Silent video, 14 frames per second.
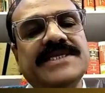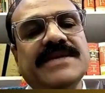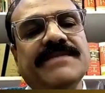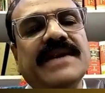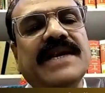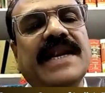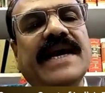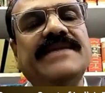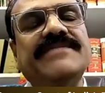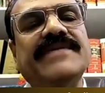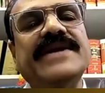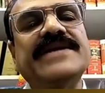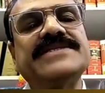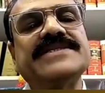Case number
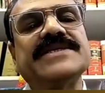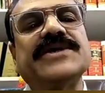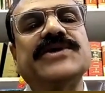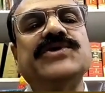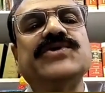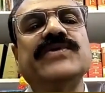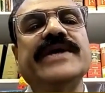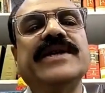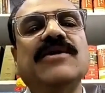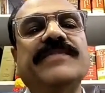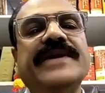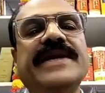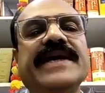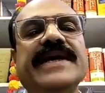9, friends. Union
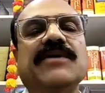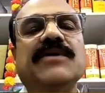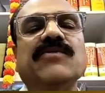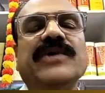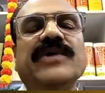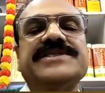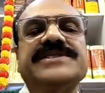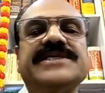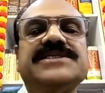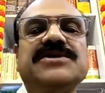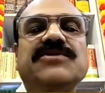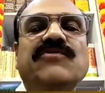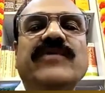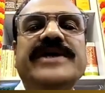of India
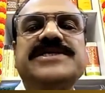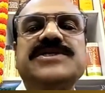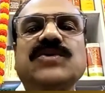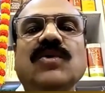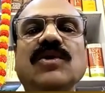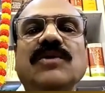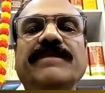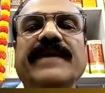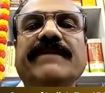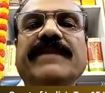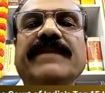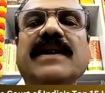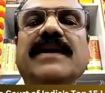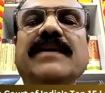versus West Coal
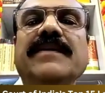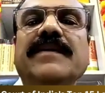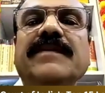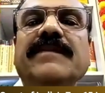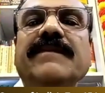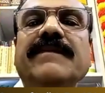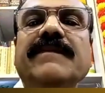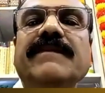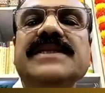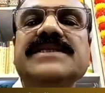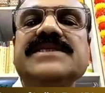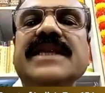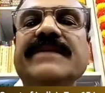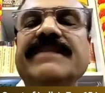Paper
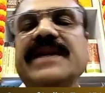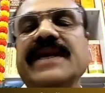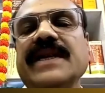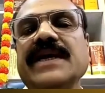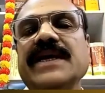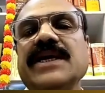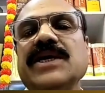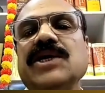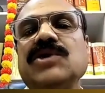Mills Limited,